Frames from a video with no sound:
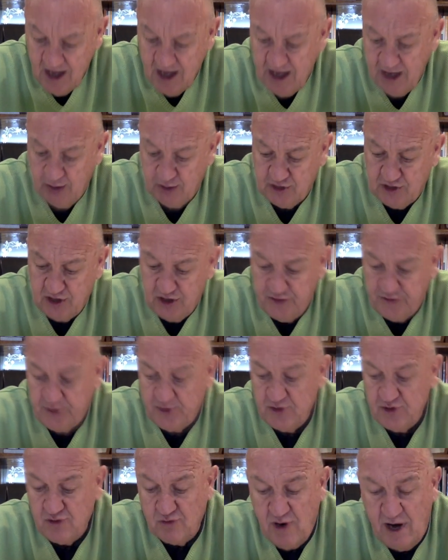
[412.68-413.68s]
It was good for
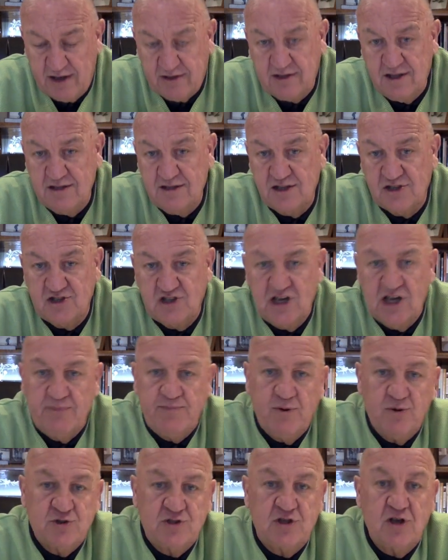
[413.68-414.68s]
directing the
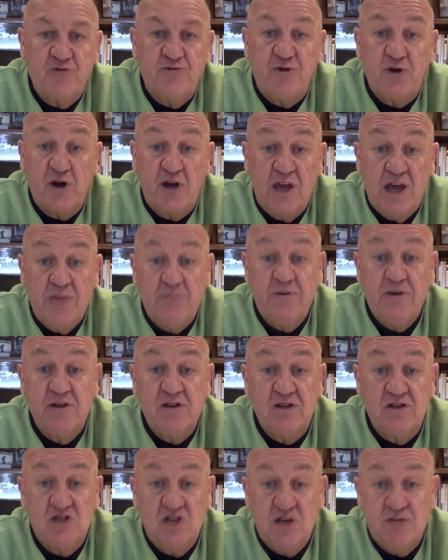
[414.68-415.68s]
sheep. It was good for keeping
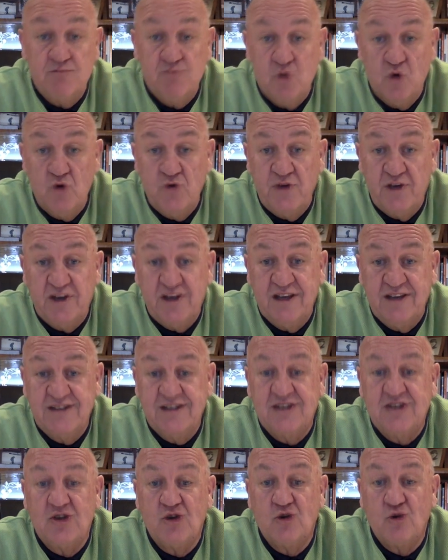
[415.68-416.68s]
the sheep moving in
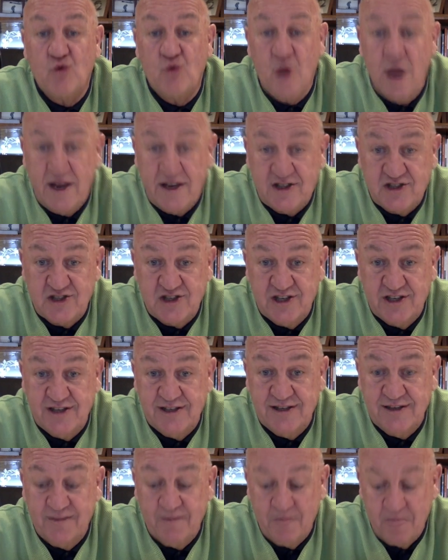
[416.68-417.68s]
the
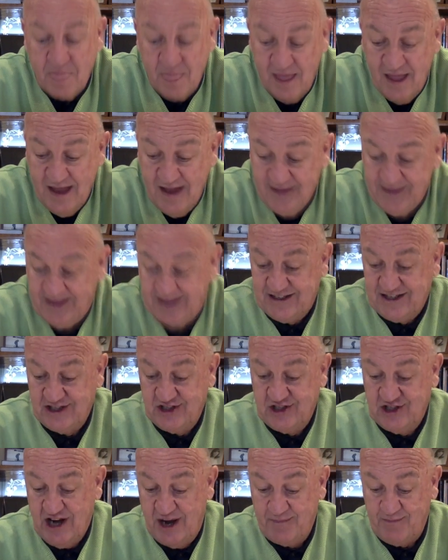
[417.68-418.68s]
direction that the
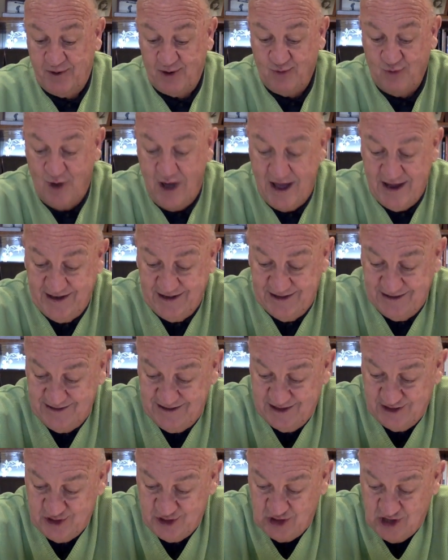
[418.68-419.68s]
shepherd
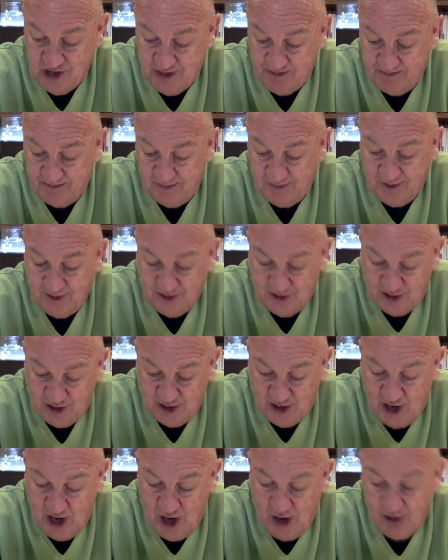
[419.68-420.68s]
wanted the sheep to
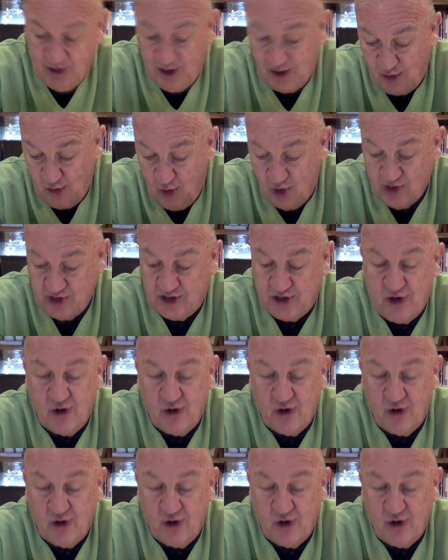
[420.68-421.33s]
go, and of course,